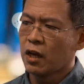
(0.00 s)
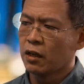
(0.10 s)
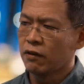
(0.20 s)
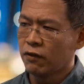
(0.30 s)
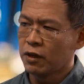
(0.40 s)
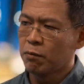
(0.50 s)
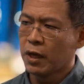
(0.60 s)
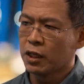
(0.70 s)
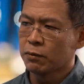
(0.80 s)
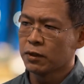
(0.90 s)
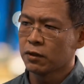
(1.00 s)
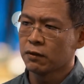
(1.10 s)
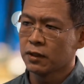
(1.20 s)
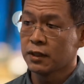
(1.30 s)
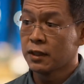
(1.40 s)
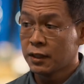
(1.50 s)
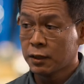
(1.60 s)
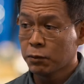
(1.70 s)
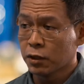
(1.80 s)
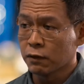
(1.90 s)
and event management services,
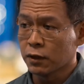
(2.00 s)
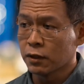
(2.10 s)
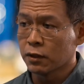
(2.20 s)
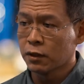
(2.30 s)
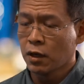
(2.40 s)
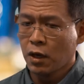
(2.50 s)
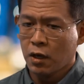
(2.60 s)
SIM services.